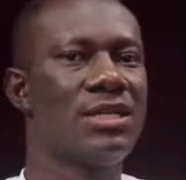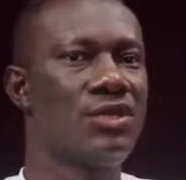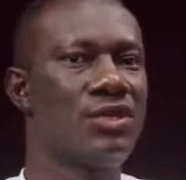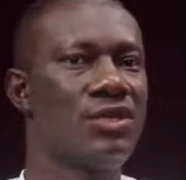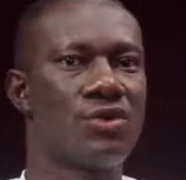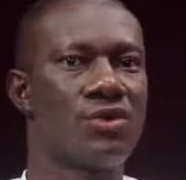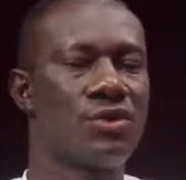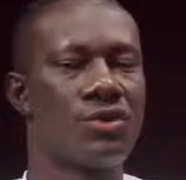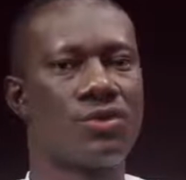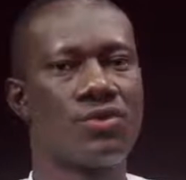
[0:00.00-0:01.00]

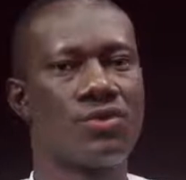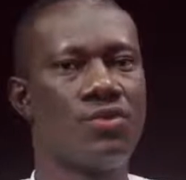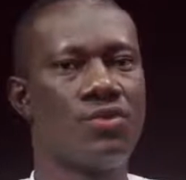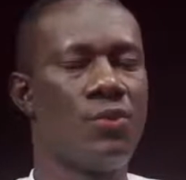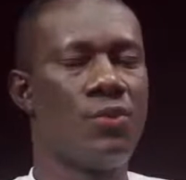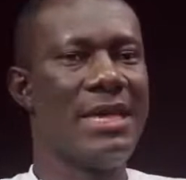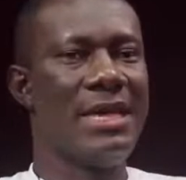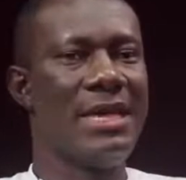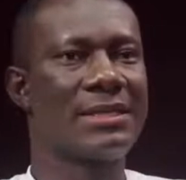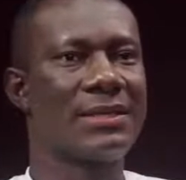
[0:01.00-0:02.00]
your
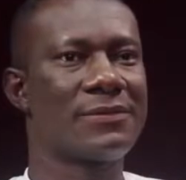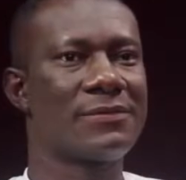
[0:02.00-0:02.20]
weight.